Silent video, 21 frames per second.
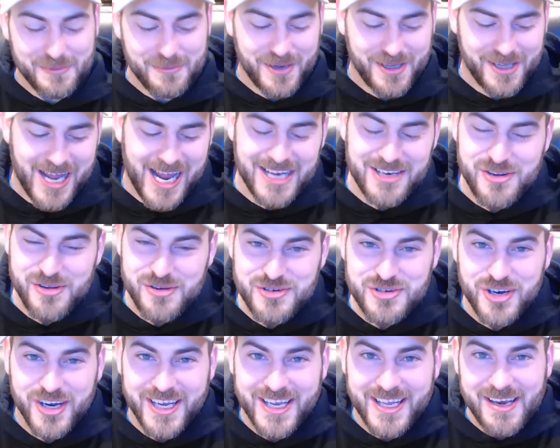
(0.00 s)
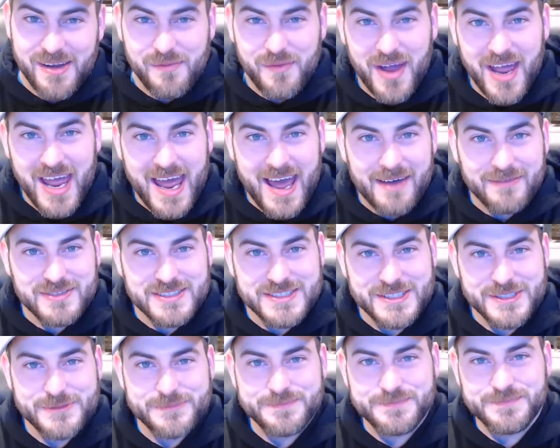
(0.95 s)
But I do drink it if I have
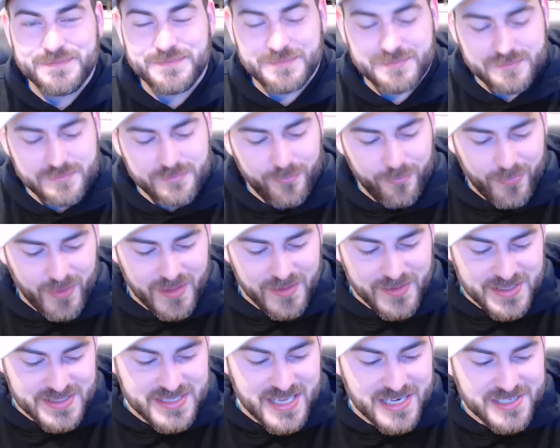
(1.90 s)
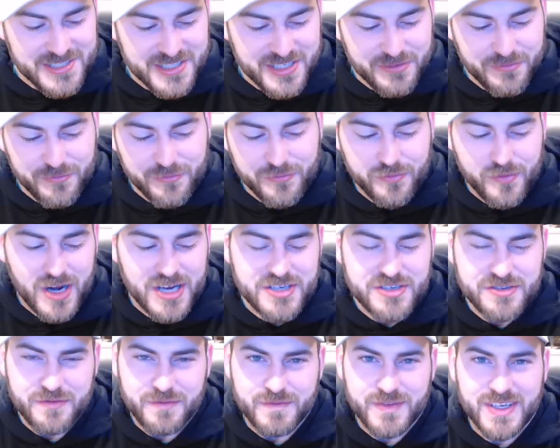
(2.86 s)
to. This is actually
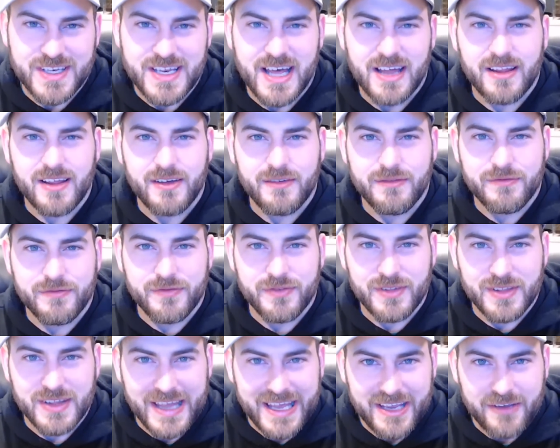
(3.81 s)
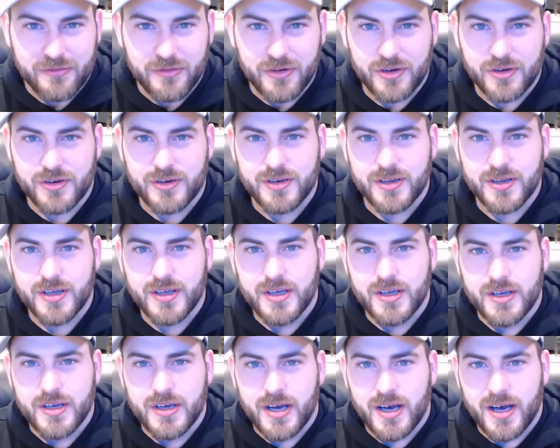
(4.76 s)
French vanilla flavored
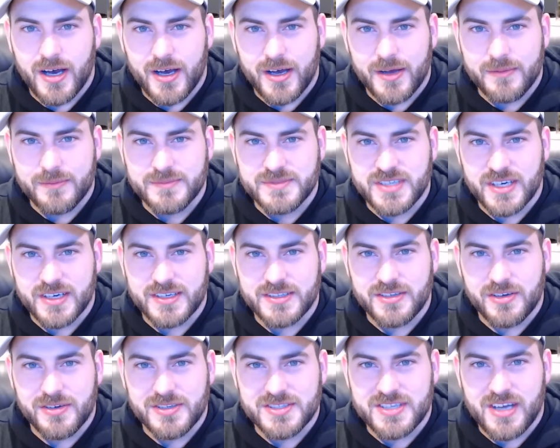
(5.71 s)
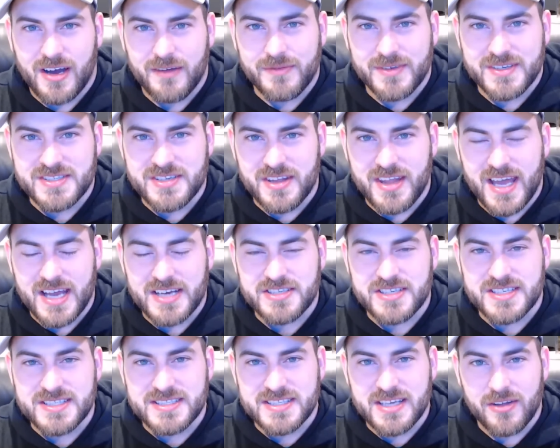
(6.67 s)
Dunkin' Donuts coffee. So they
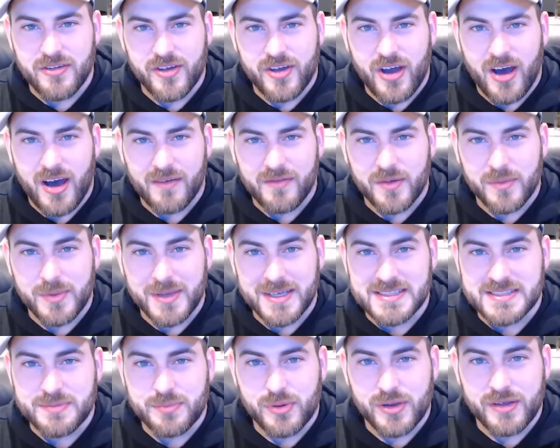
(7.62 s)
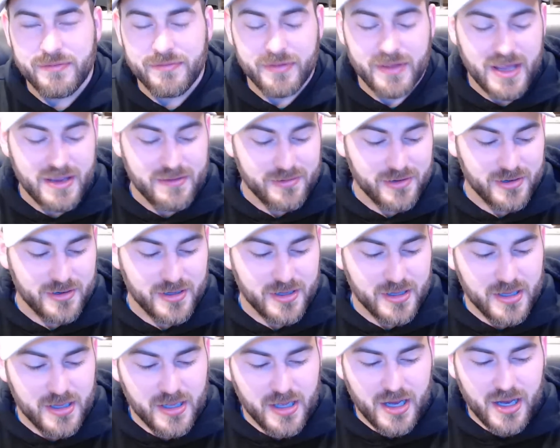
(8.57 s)
actually sell the coffee beans pre-flavored,
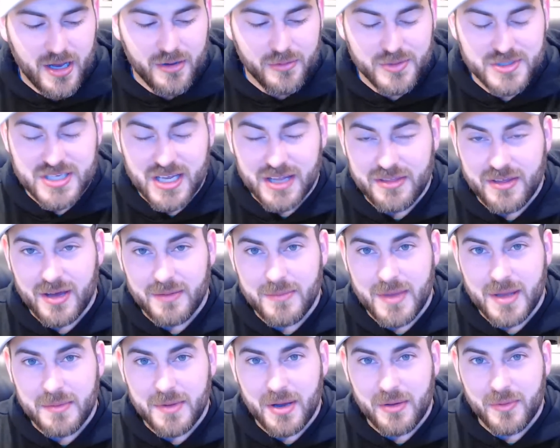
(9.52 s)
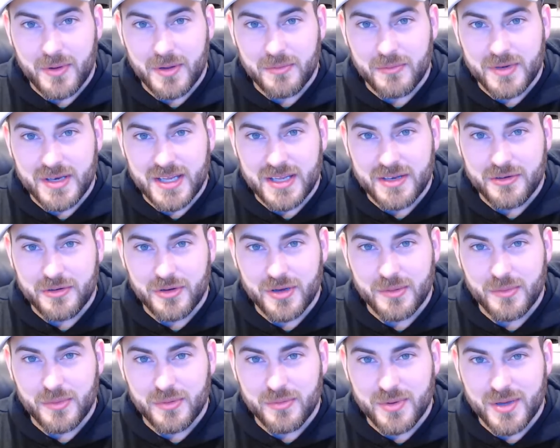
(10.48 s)
which I thought maybe I wouldn't need
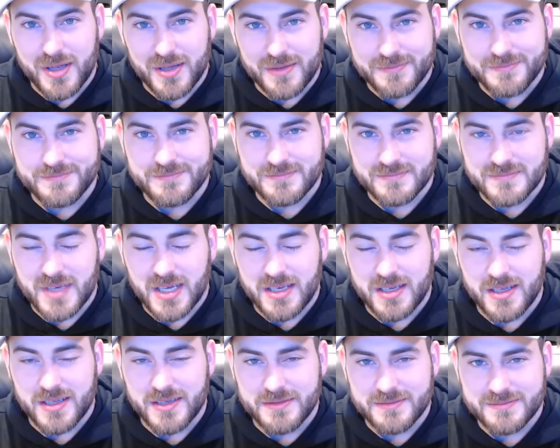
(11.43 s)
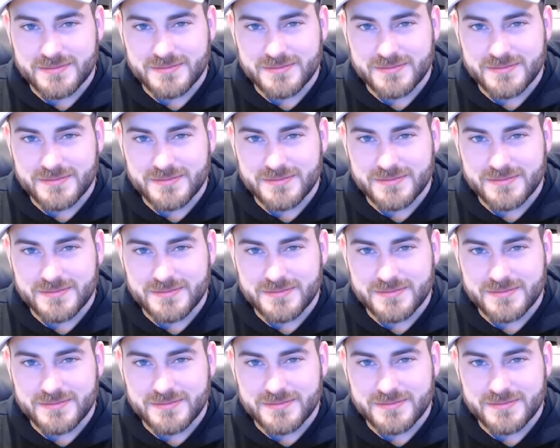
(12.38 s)
creamer, but I did.